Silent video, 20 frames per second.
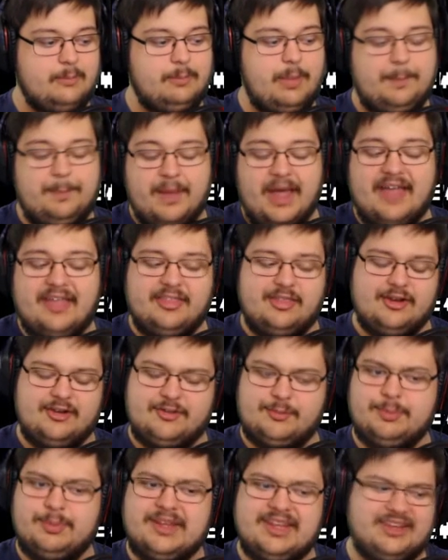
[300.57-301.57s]

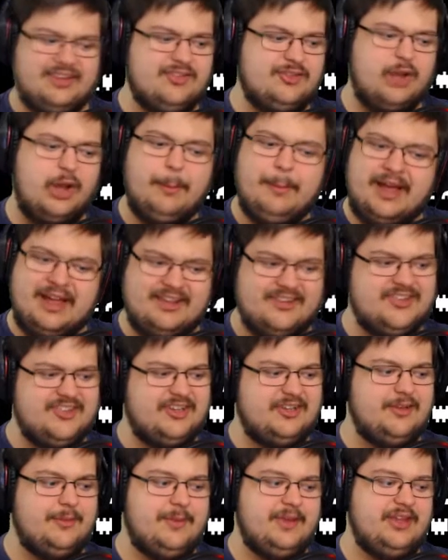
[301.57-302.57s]
Papyrus, please show
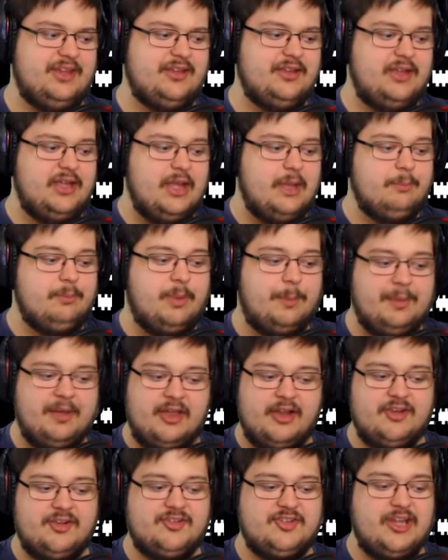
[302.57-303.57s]
mercy to me.
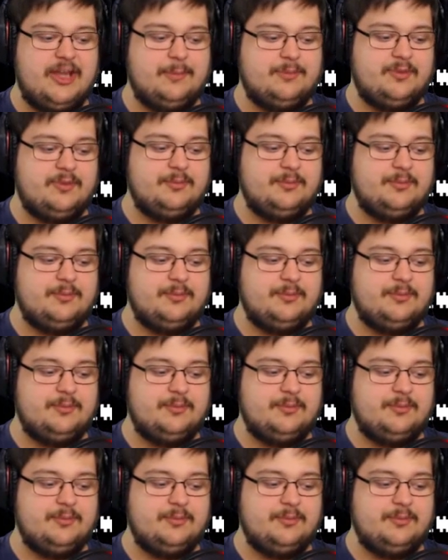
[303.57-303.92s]
Papyrus stabbed